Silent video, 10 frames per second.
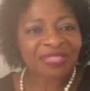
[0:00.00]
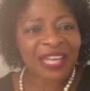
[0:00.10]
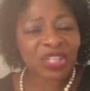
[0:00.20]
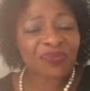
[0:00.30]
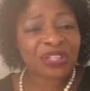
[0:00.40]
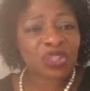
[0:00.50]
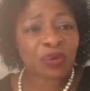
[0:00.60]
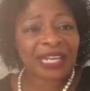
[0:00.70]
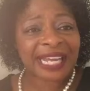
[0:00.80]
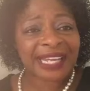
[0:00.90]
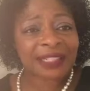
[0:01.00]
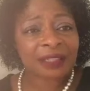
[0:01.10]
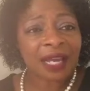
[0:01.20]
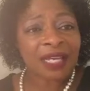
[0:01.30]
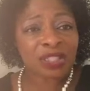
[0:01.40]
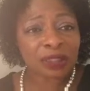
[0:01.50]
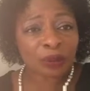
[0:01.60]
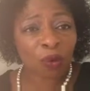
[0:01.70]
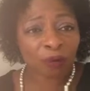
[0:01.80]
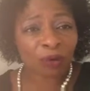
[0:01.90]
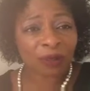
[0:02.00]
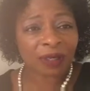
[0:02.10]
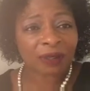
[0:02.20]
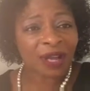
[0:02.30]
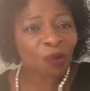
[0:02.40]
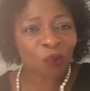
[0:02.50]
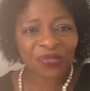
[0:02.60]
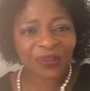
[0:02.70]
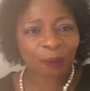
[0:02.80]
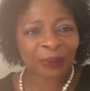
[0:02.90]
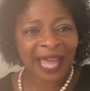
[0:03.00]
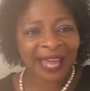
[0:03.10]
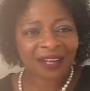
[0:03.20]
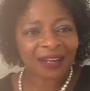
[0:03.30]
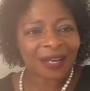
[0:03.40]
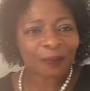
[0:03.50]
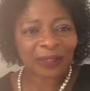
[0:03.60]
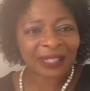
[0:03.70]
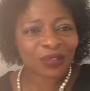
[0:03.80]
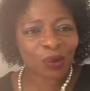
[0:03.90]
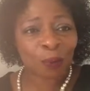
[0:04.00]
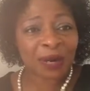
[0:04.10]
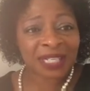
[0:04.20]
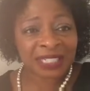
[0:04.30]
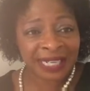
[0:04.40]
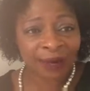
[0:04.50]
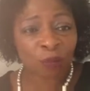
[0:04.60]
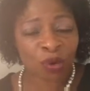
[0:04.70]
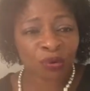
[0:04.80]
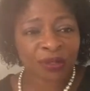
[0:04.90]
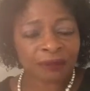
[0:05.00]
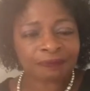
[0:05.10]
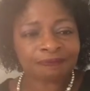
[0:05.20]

Thank you for tuning in to Laurel with the Black Political Buzz Network.